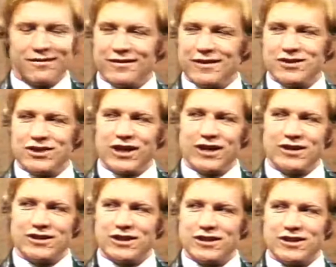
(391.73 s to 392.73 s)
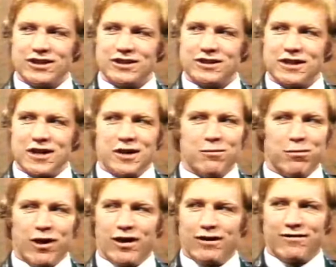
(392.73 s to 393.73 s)
the judge and just
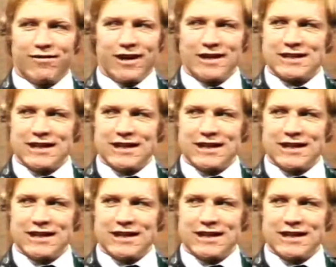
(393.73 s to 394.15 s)
bald-faced